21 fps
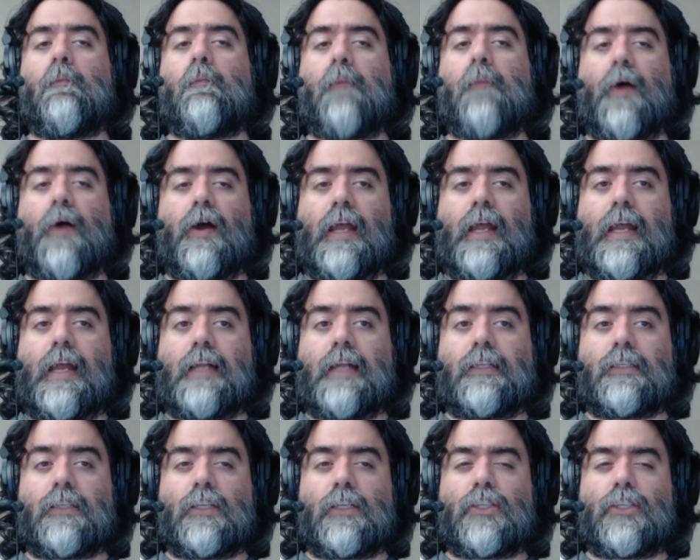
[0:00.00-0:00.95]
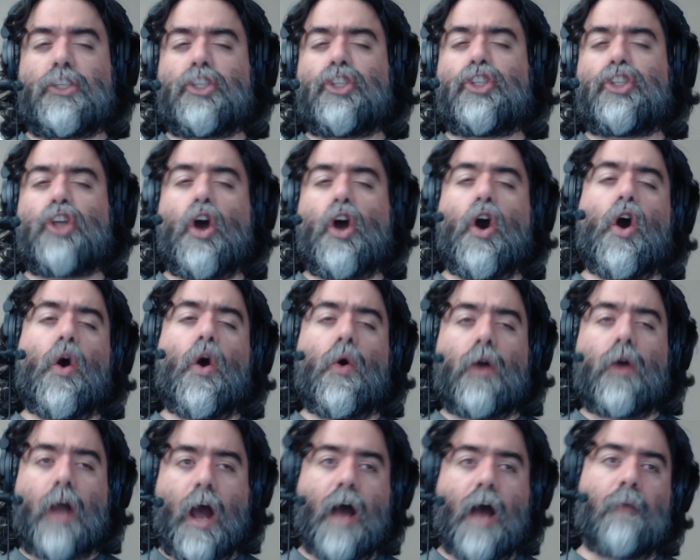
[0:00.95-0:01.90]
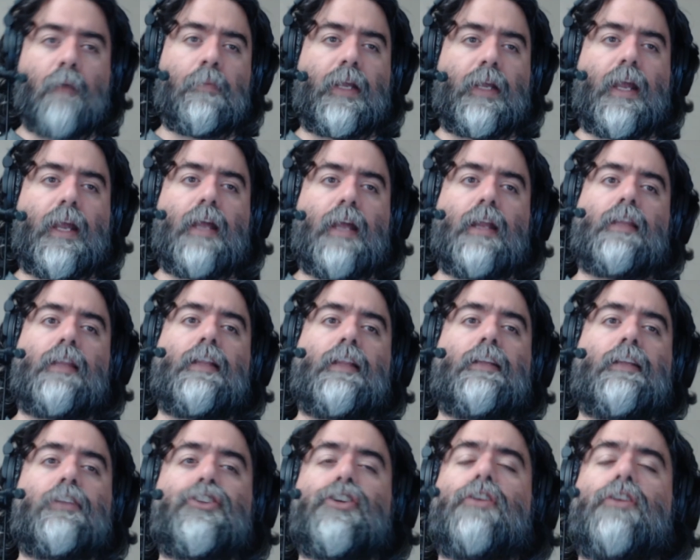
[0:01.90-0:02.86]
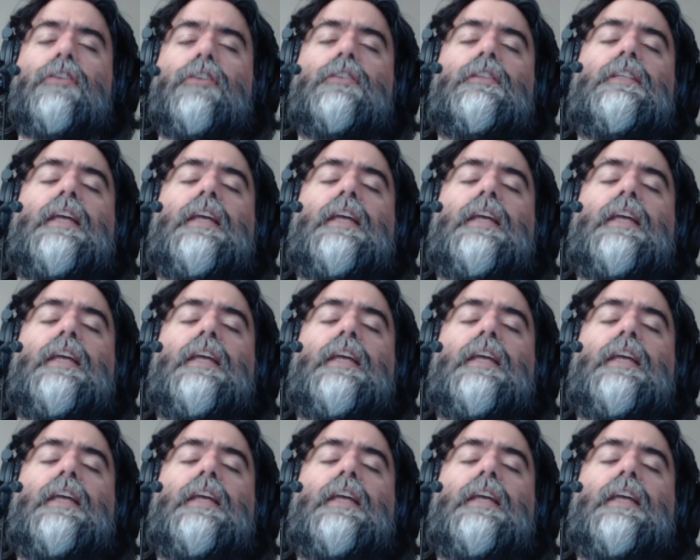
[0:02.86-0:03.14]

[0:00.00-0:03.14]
but it's so complicated and the turns